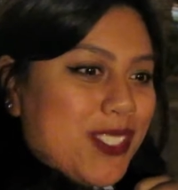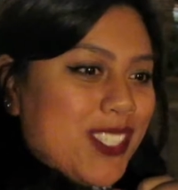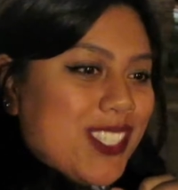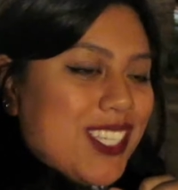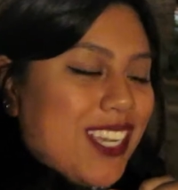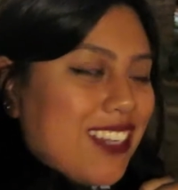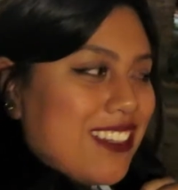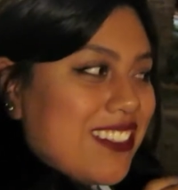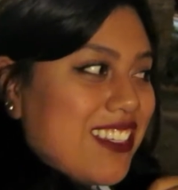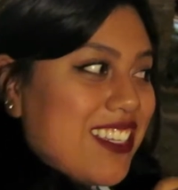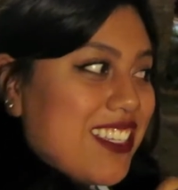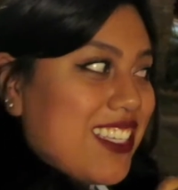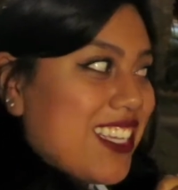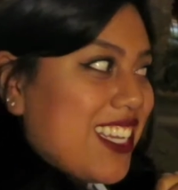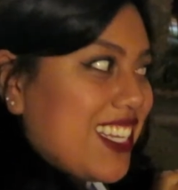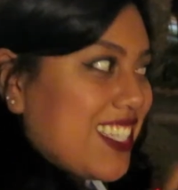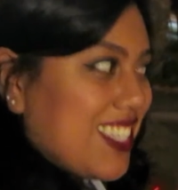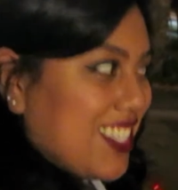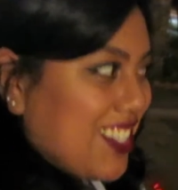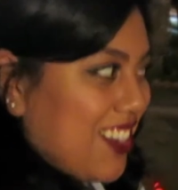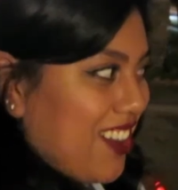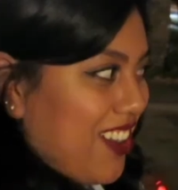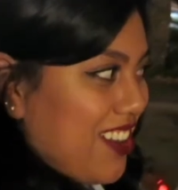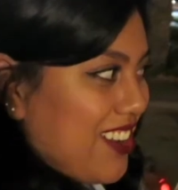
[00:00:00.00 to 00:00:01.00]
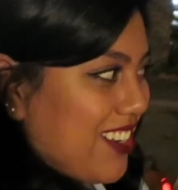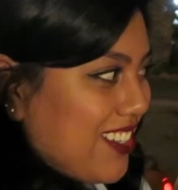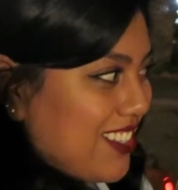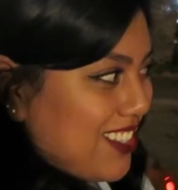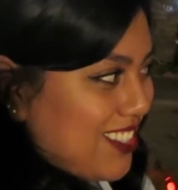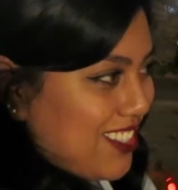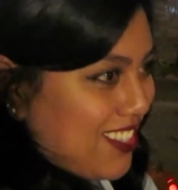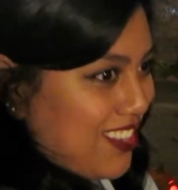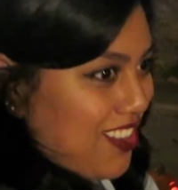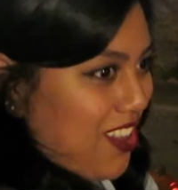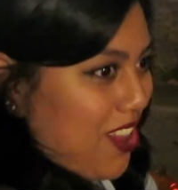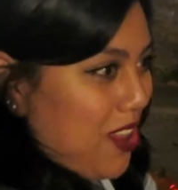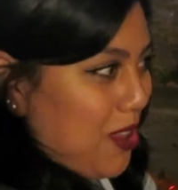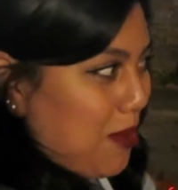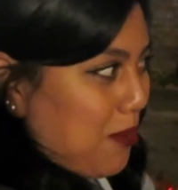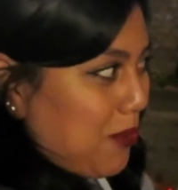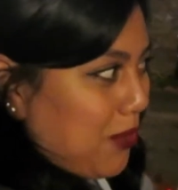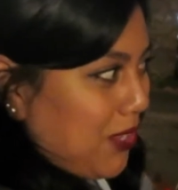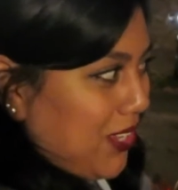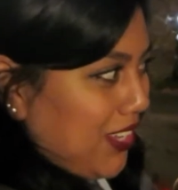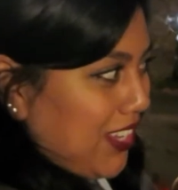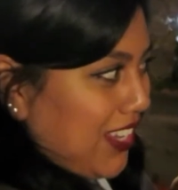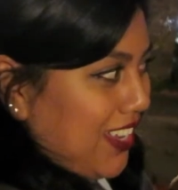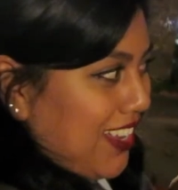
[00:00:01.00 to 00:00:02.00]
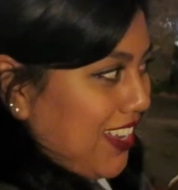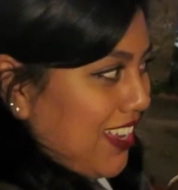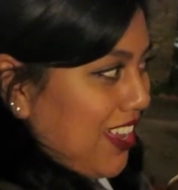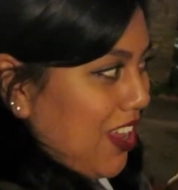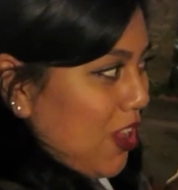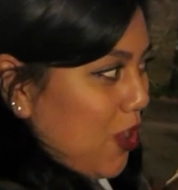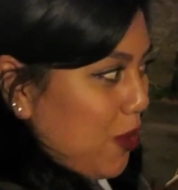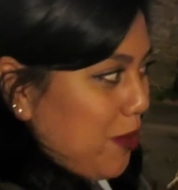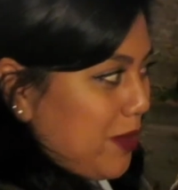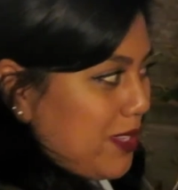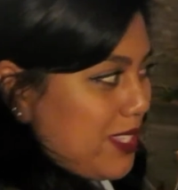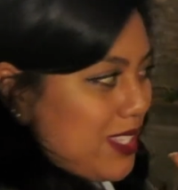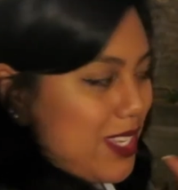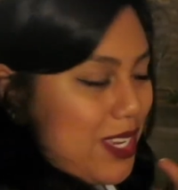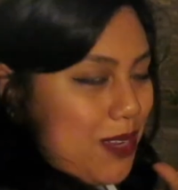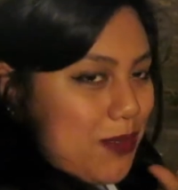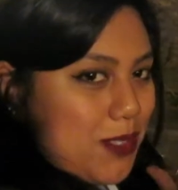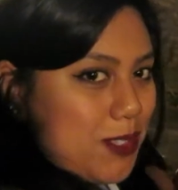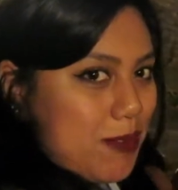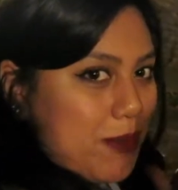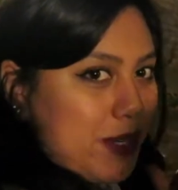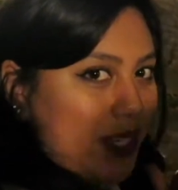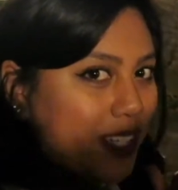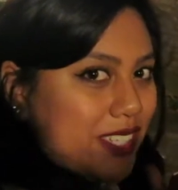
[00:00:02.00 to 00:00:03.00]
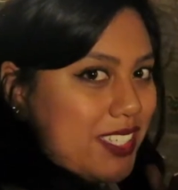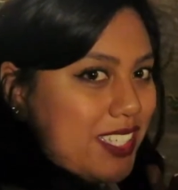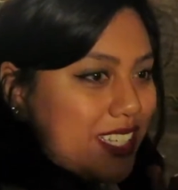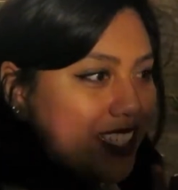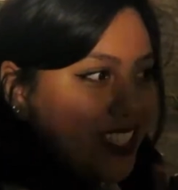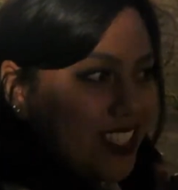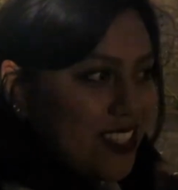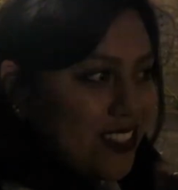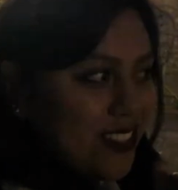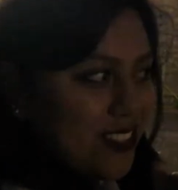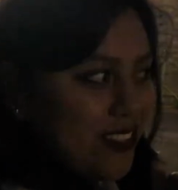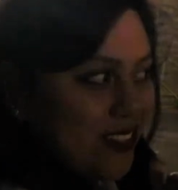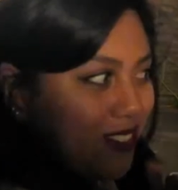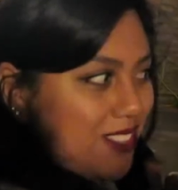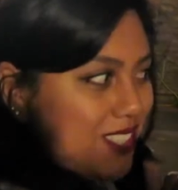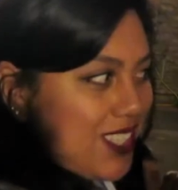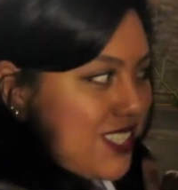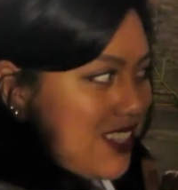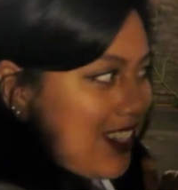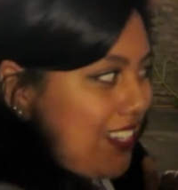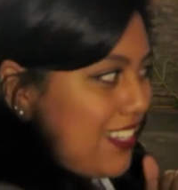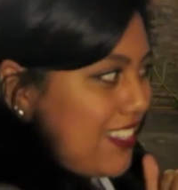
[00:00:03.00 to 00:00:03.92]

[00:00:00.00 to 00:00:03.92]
was gonna say stop. I hope it stops sprinkling. So see you